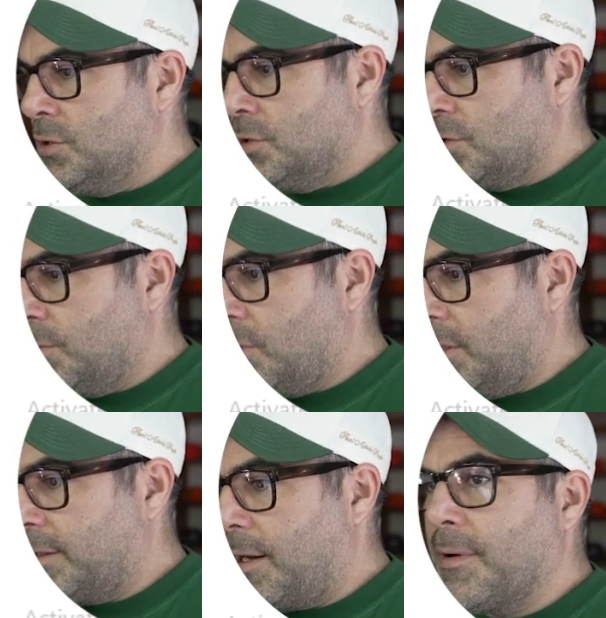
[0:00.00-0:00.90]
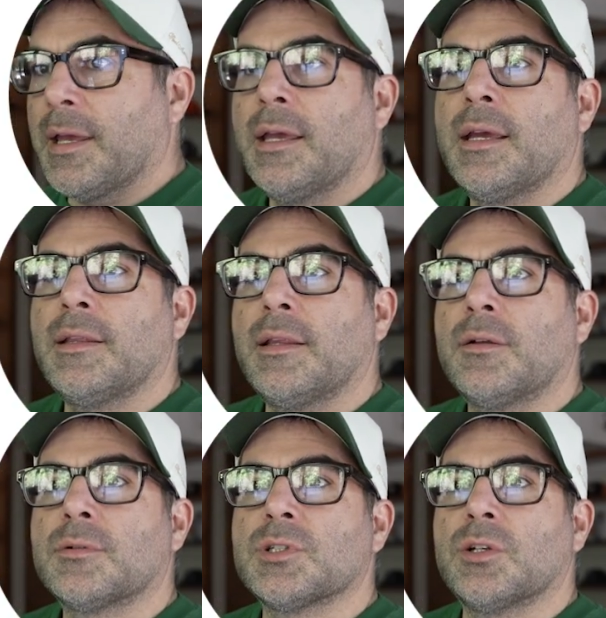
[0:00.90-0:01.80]
So we'll call it that way. And then
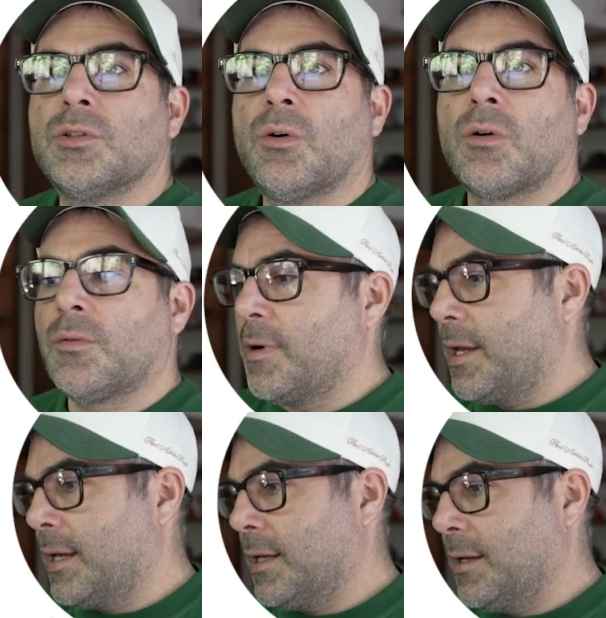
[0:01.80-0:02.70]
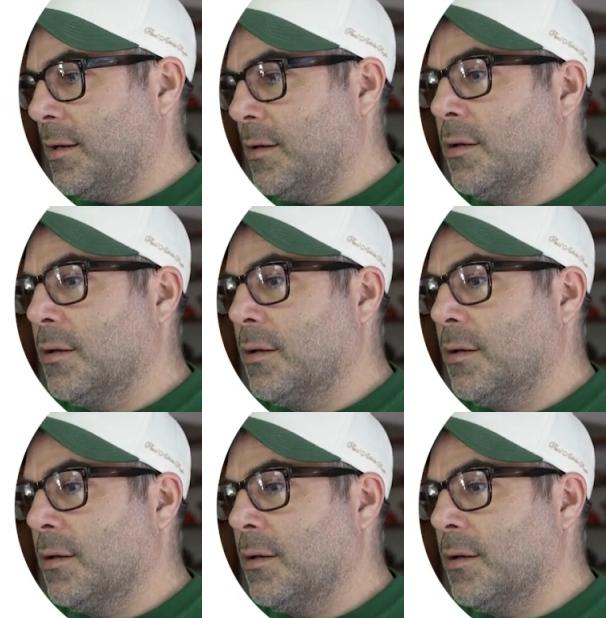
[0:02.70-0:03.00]
there was a doorway